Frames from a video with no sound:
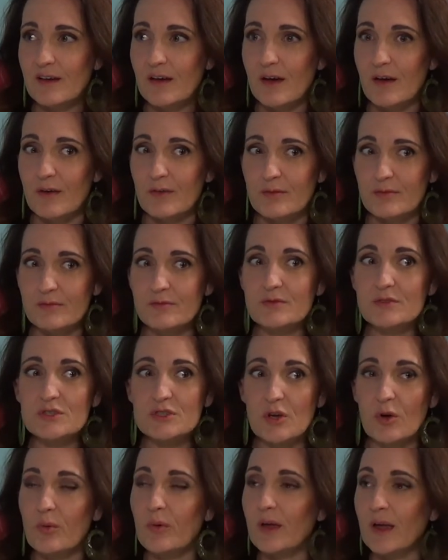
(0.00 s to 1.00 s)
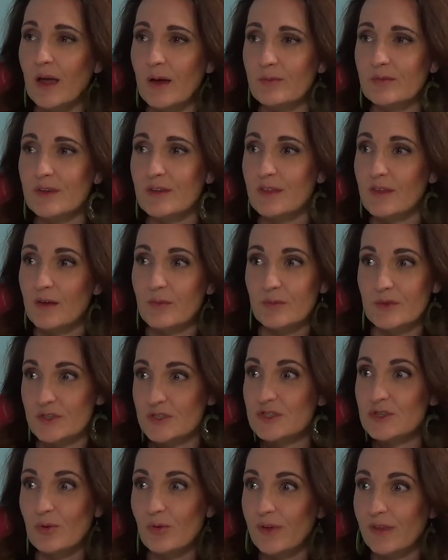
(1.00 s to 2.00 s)
of showing up to them and
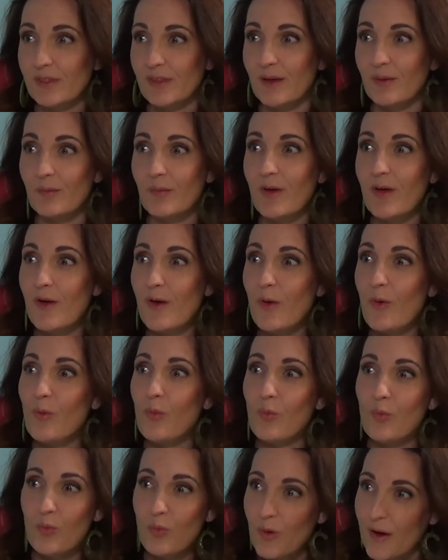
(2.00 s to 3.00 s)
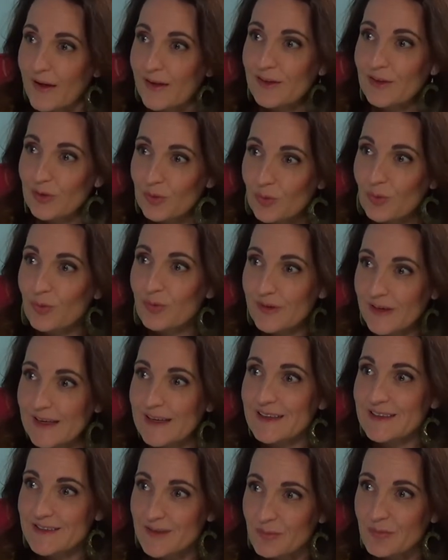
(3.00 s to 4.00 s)
showing them what you
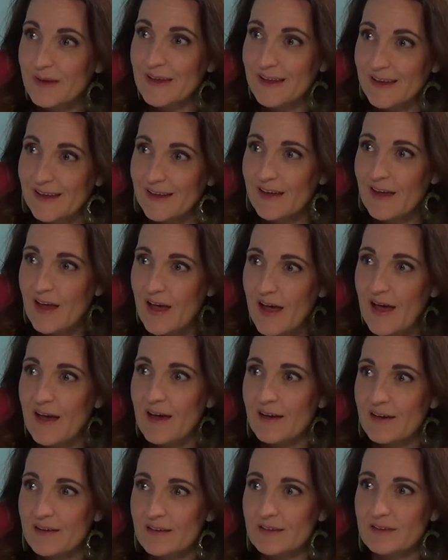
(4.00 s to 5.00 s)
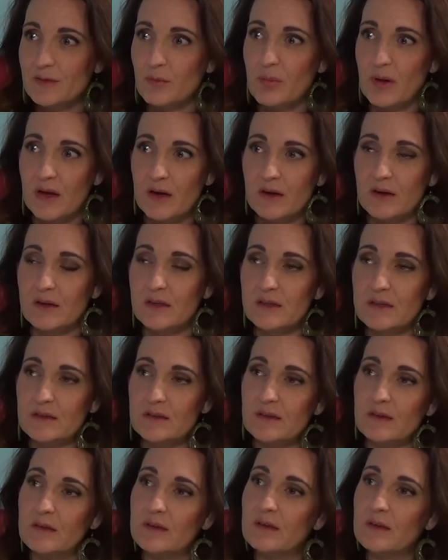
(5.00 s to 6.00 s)
need to be as a
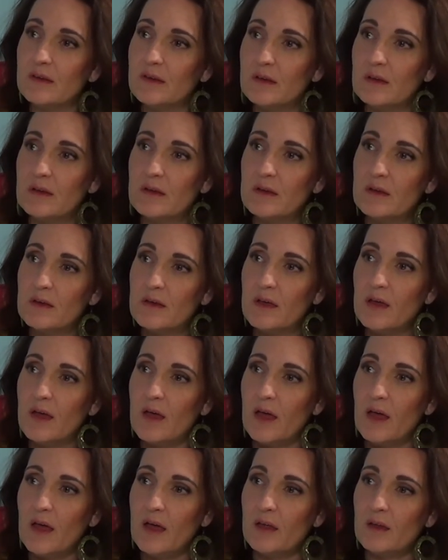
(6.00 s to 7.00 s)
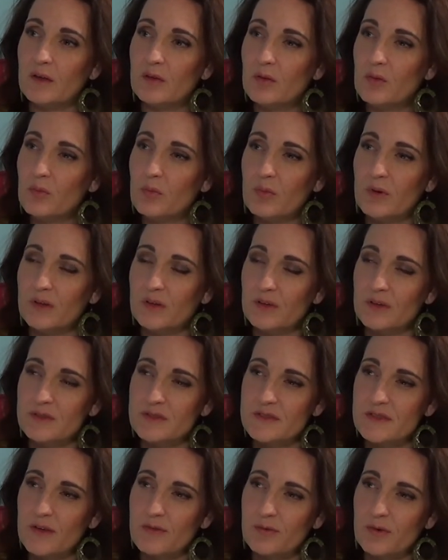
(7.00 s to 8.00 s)
parent and when you're
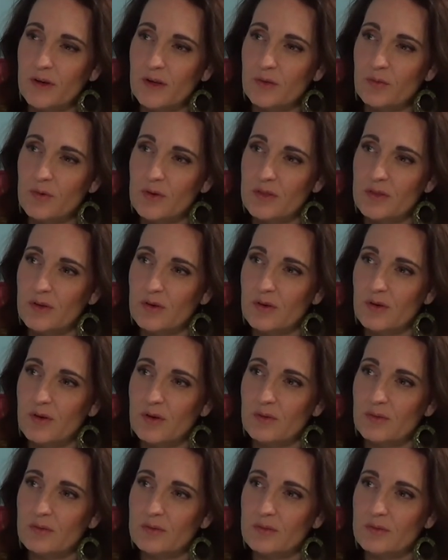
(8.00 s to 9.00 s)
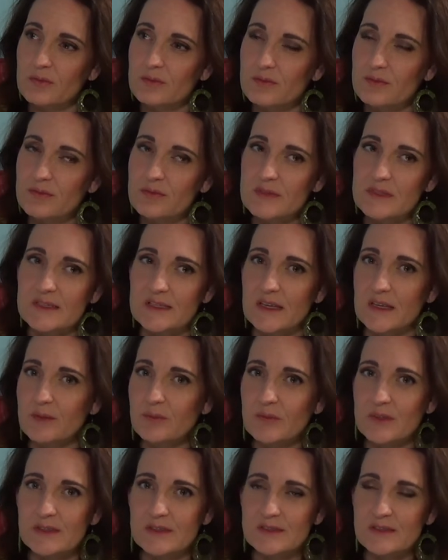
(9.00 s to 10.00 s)
suffering with your own
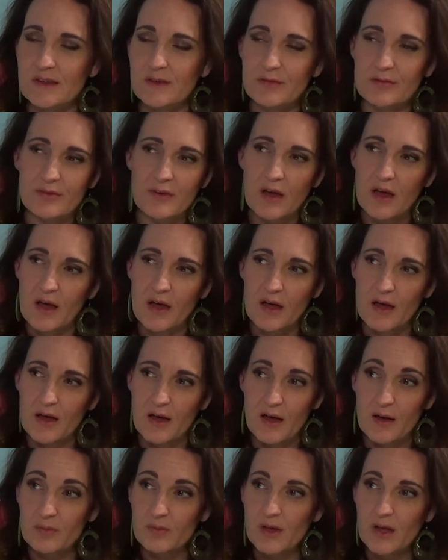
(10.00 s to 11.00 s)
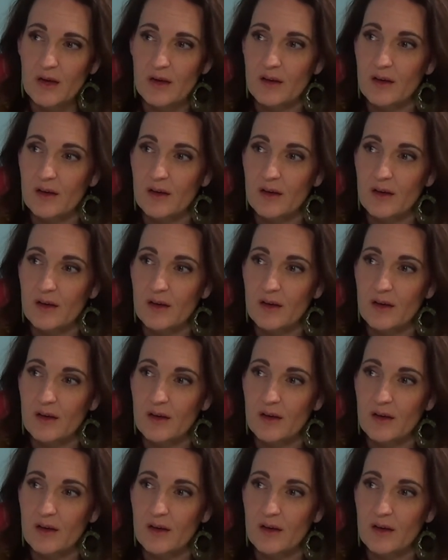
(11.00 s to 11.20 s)
demons of, I'm not